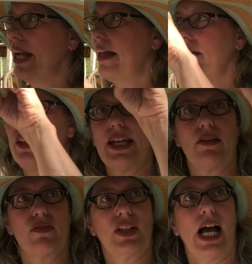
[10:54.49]
and then they
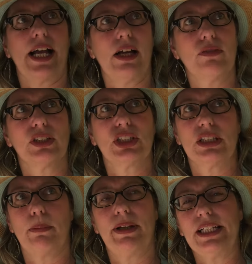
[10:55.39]
fly over to
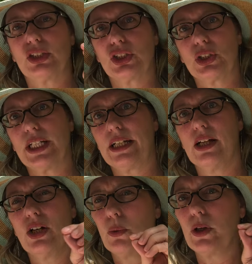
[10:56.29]
the peach tree,
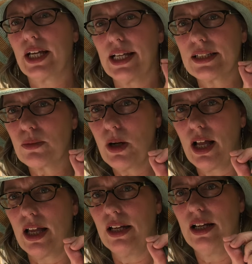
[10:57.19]
well, guess
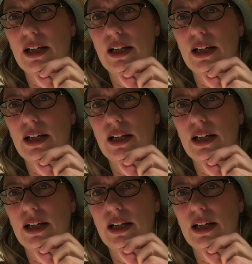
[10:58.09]
what?